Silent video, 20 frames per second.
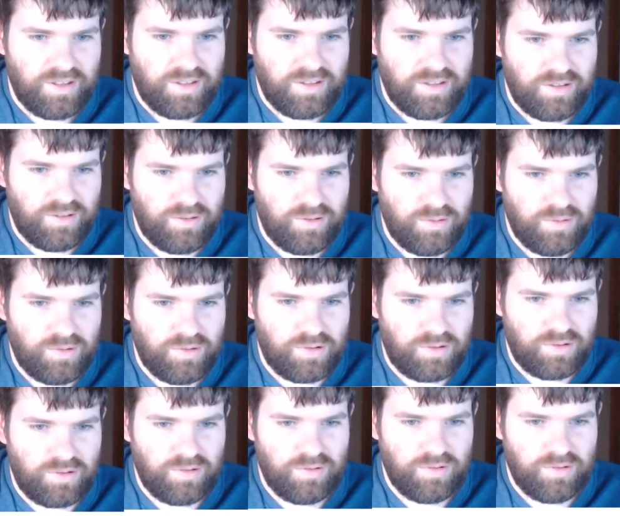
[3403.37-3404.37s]

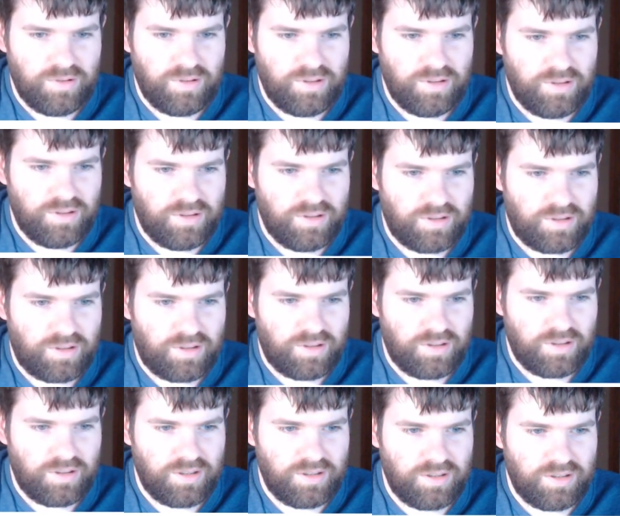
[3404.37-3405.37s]
User read
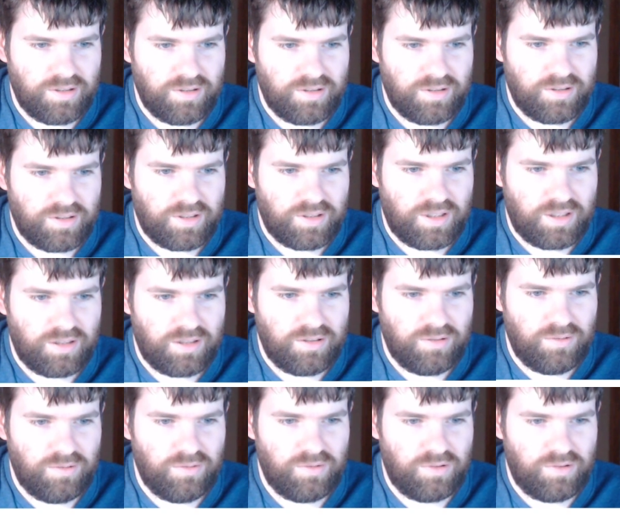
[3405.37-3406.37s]
currently. Get
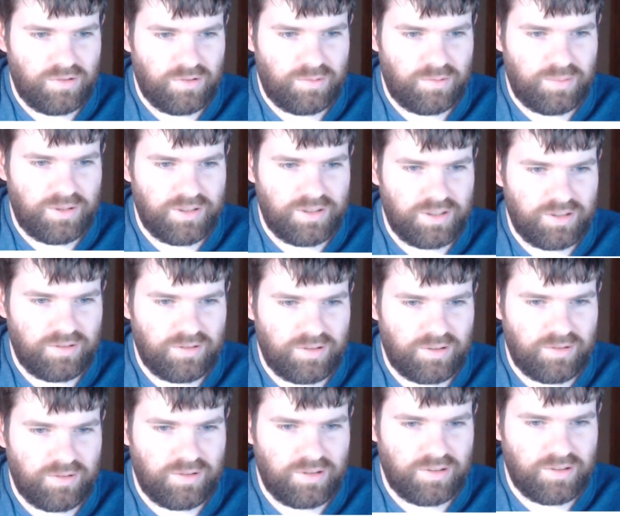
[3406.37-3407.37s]
users playing
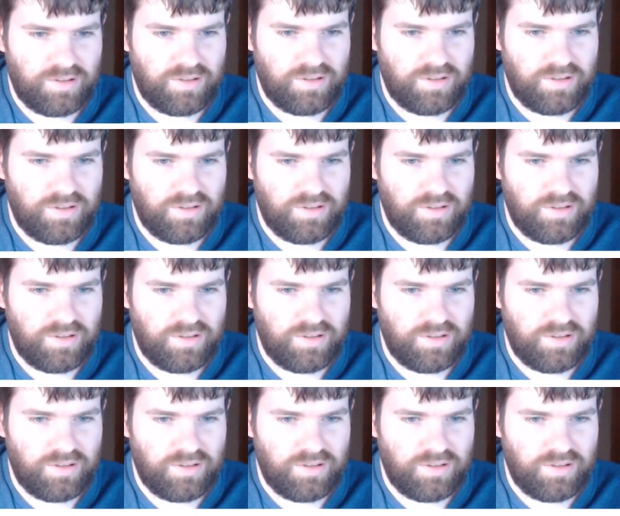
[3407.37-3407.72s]
request.